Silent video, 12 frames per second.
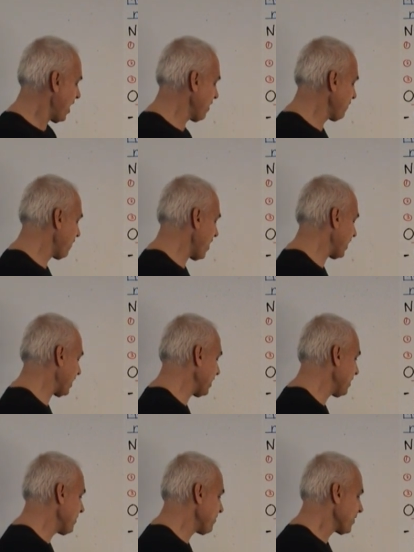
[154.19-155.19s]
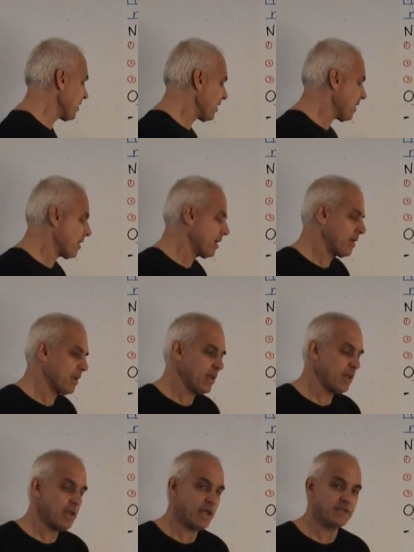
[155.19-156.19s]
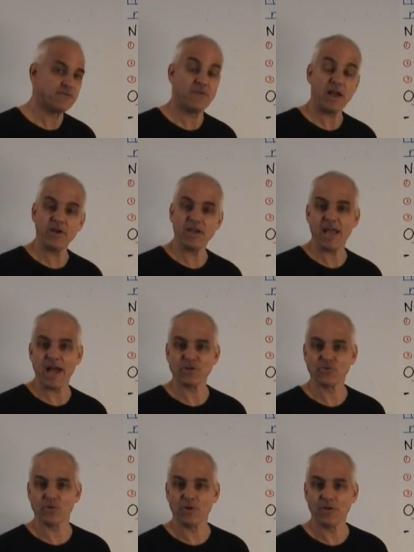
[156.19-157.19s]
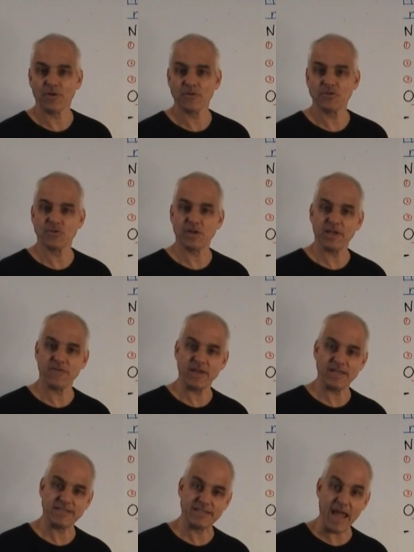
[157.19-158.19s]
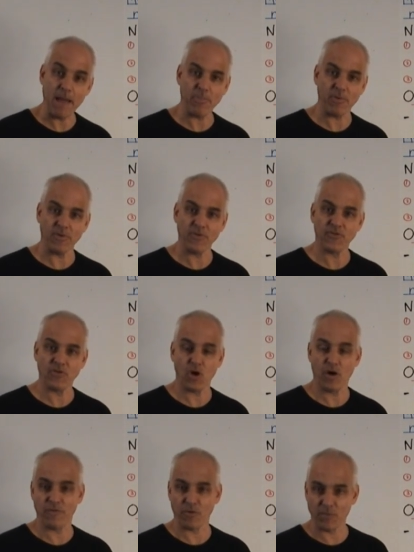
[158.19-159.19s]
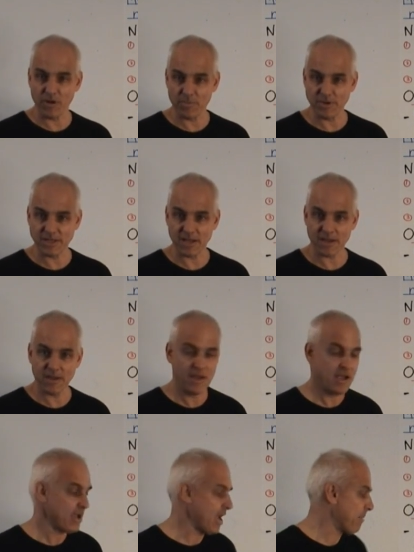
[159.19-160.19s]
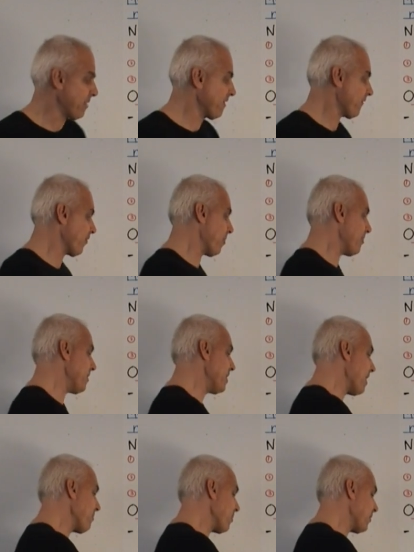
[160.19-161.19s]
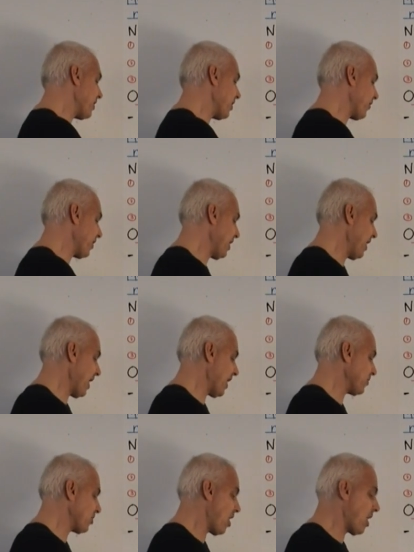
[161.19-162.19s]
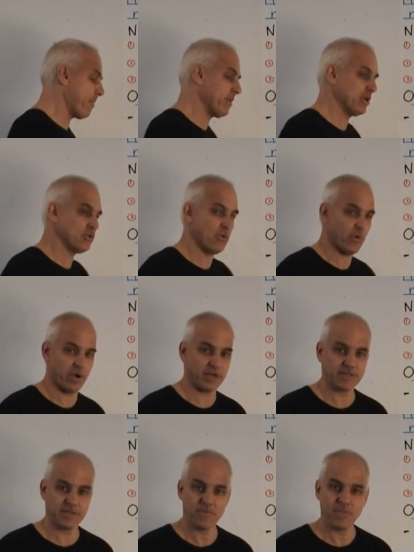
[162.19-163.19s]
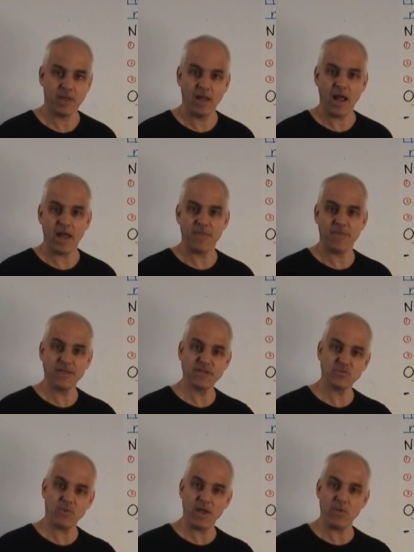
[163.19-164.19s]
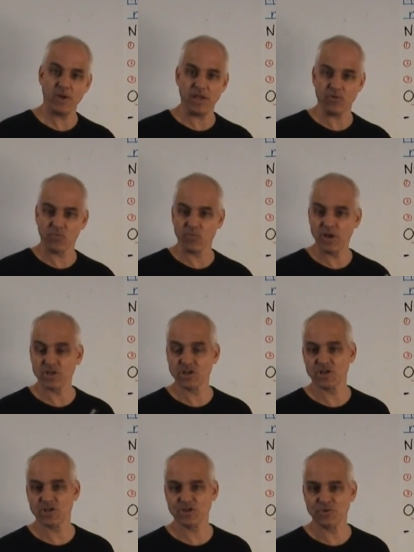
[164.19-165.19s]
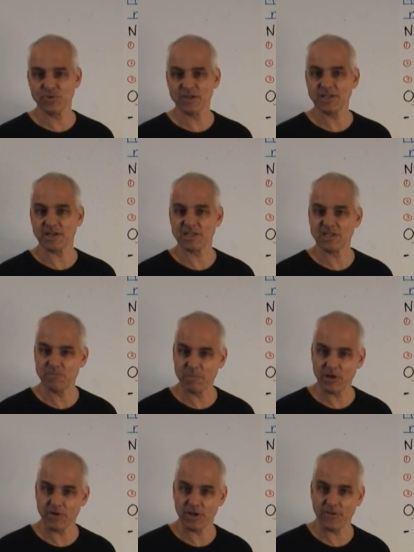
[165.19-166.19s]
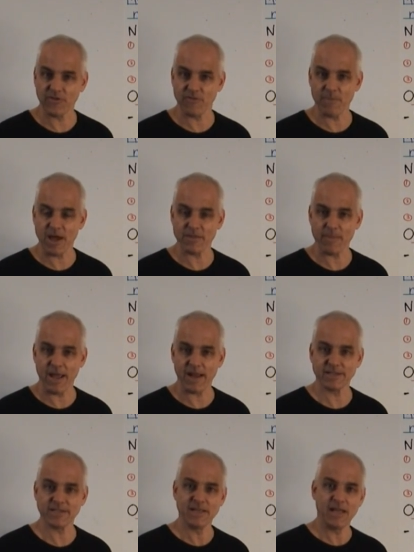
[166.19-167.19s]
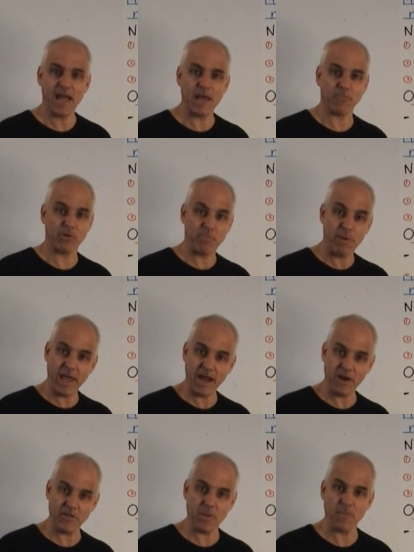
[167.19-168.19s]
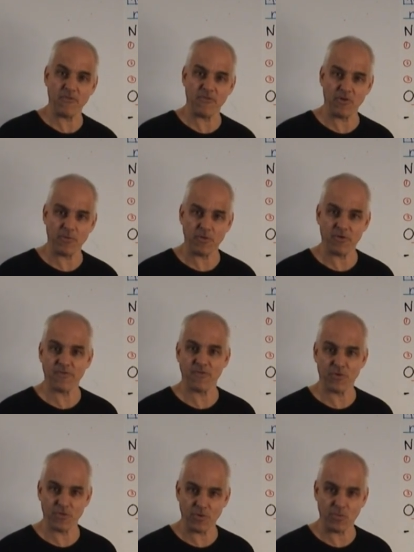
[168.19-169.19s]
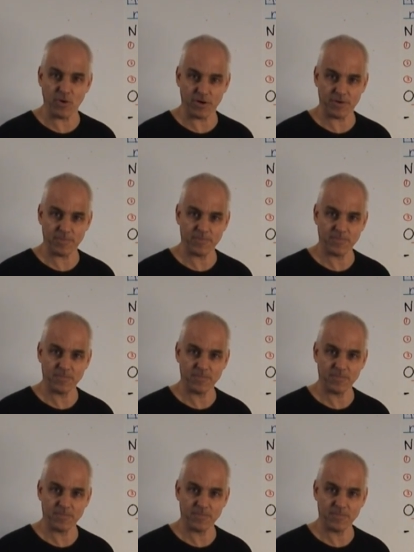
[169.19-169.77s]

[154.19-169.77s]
And finally, it's very natural to give examples of arithmetic coming from number theory and combinatorics. And this way we enrich students' experience of mathematics and prepare them for further work.